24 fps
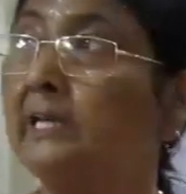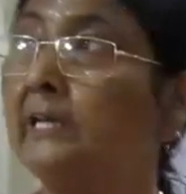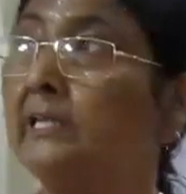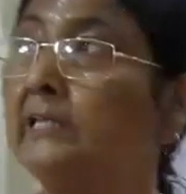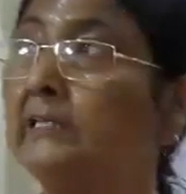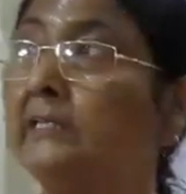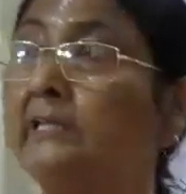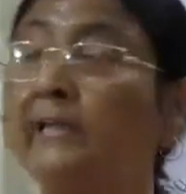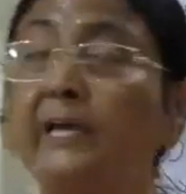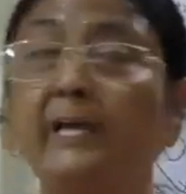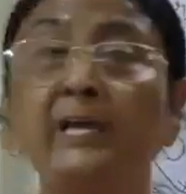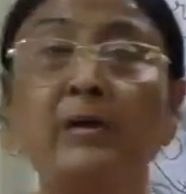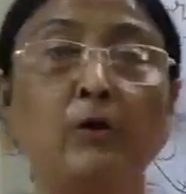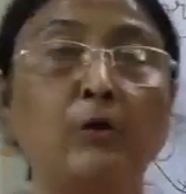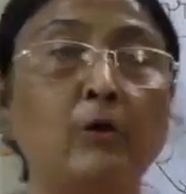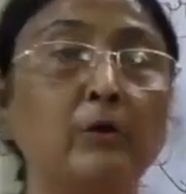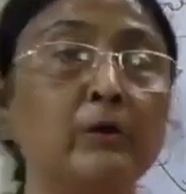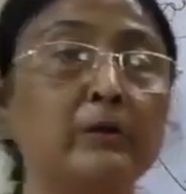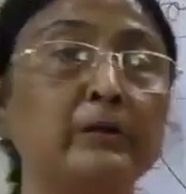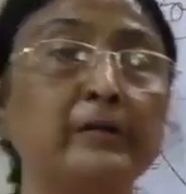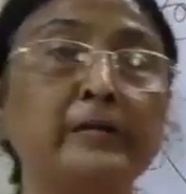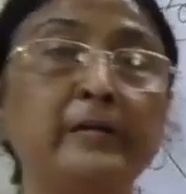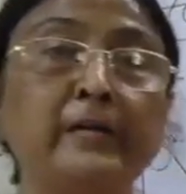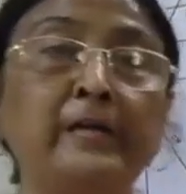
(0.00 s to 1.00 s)
they
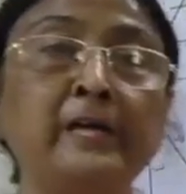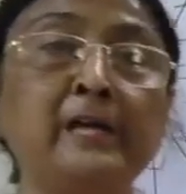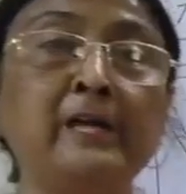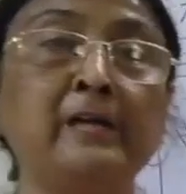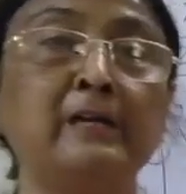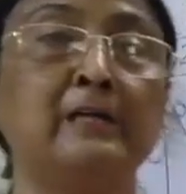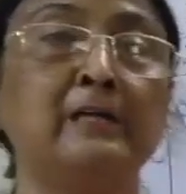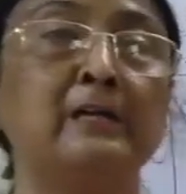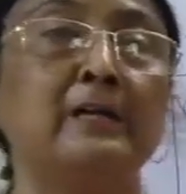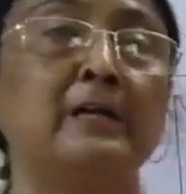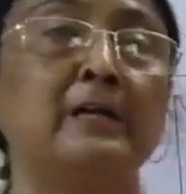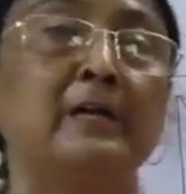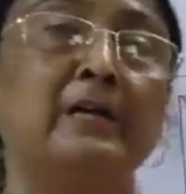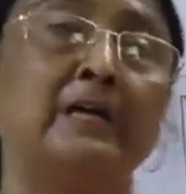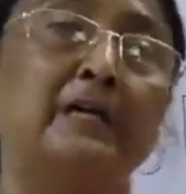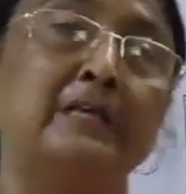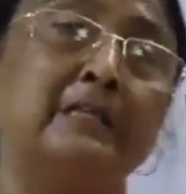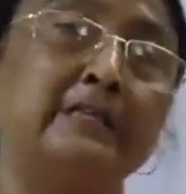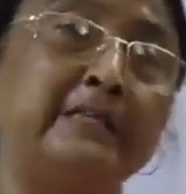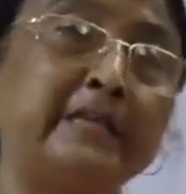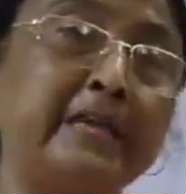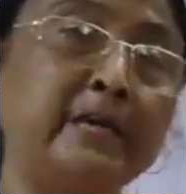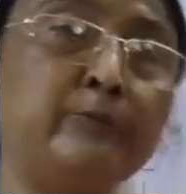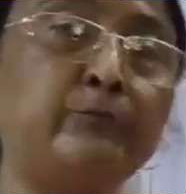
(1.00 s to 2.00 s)

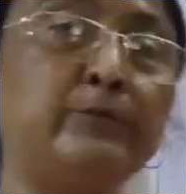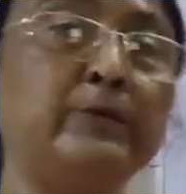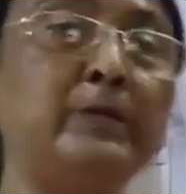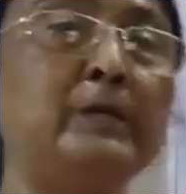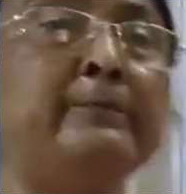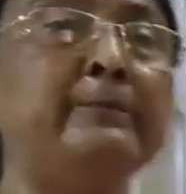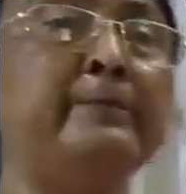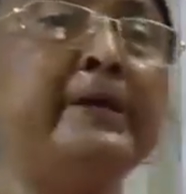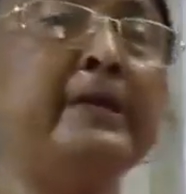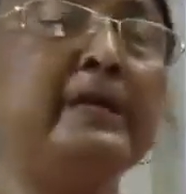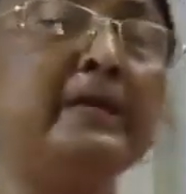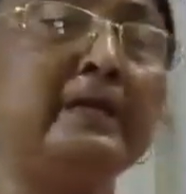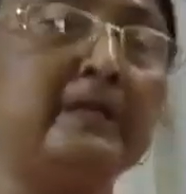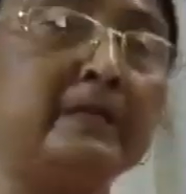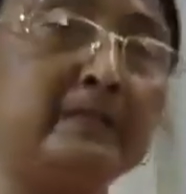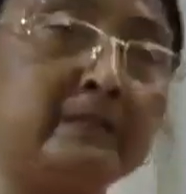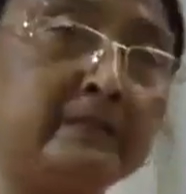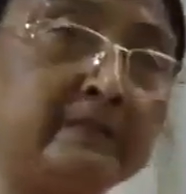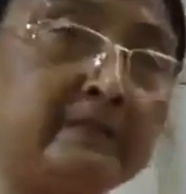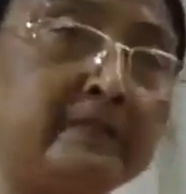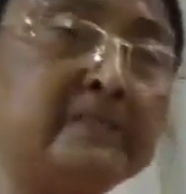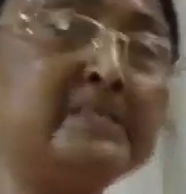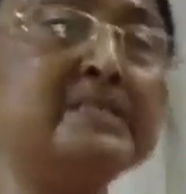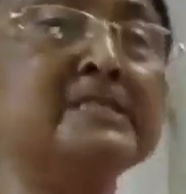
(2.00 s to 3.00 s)
will be
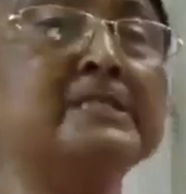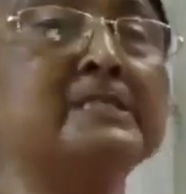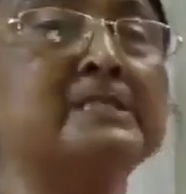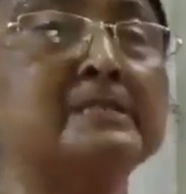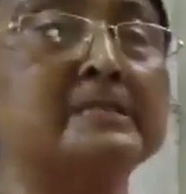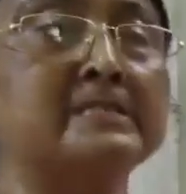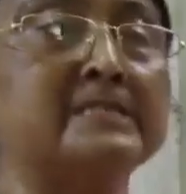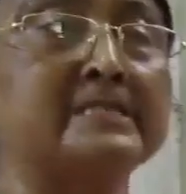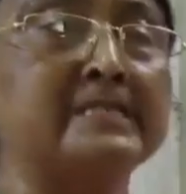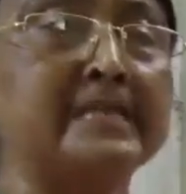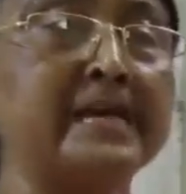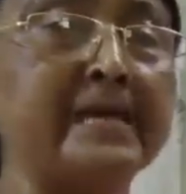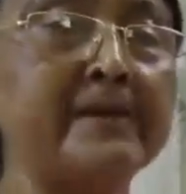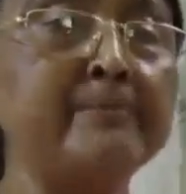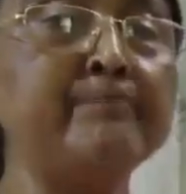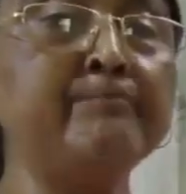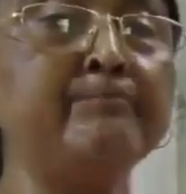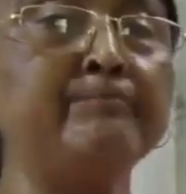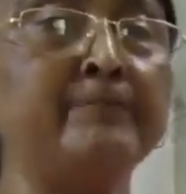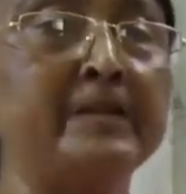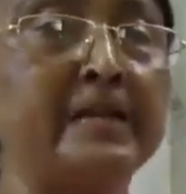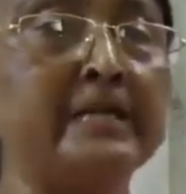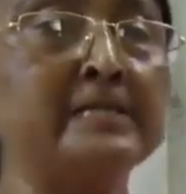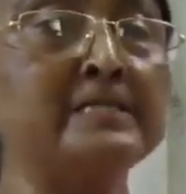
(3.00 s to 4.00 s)
in this same
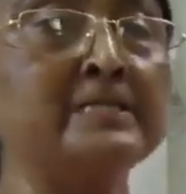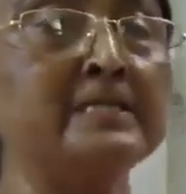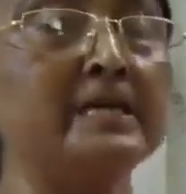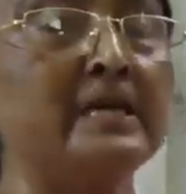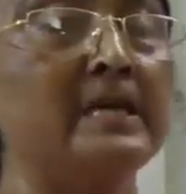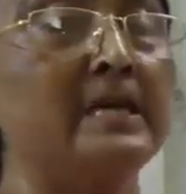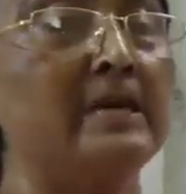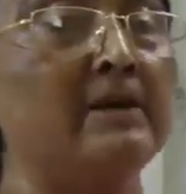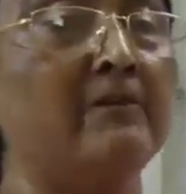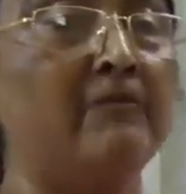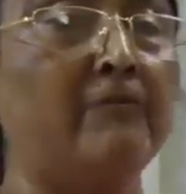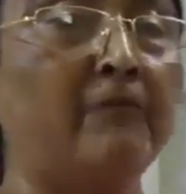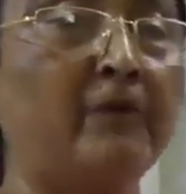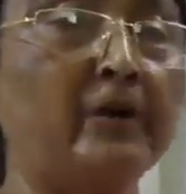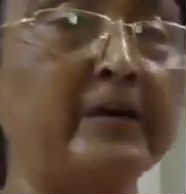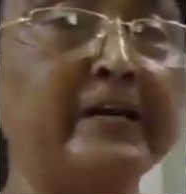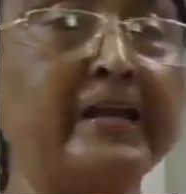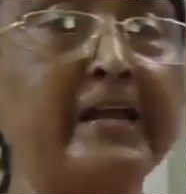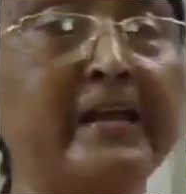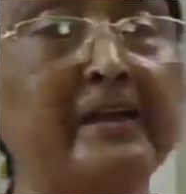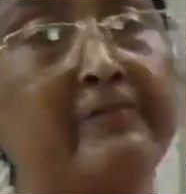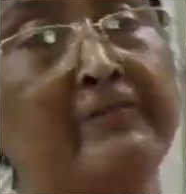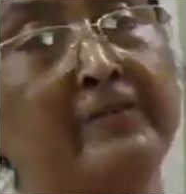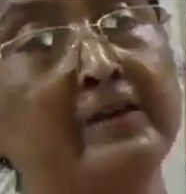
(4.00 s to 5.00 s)
place
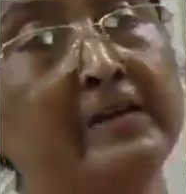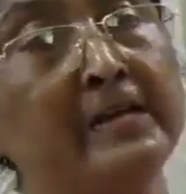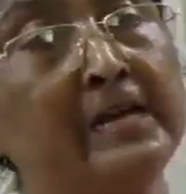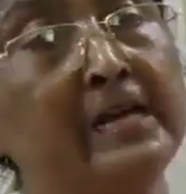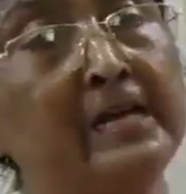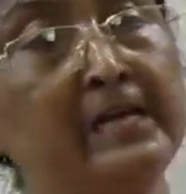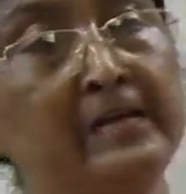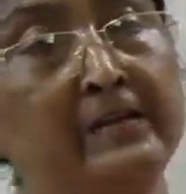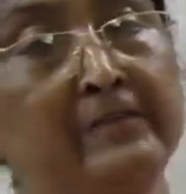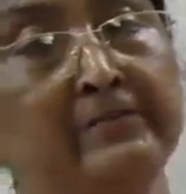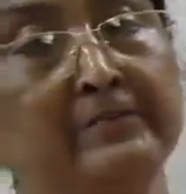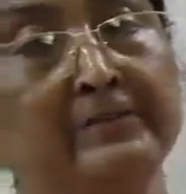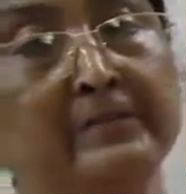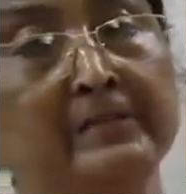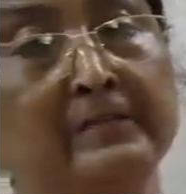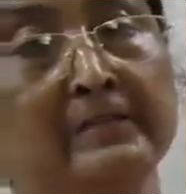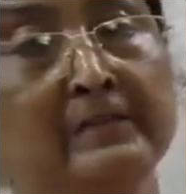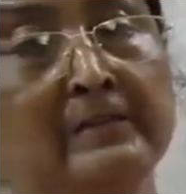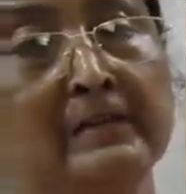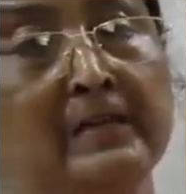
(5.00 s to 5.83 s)
forever and ever.